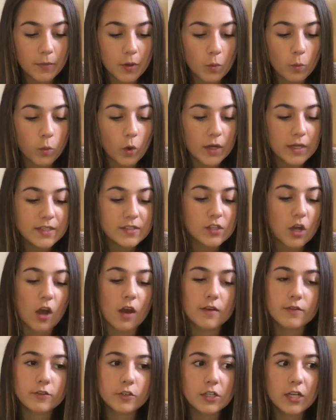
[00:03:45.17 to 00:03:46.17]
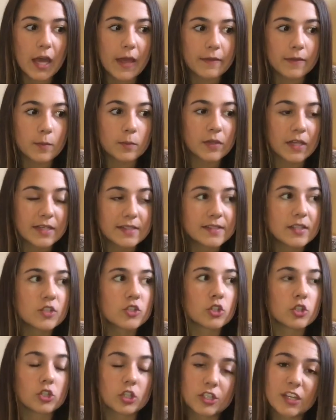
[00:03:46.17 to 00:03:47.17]
but what is offered at the
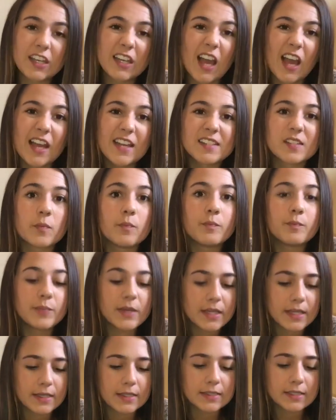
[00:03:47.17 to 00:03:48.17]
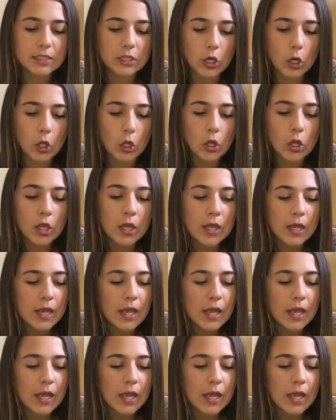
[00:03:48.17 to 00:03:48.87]
places you're looking at is a big deal.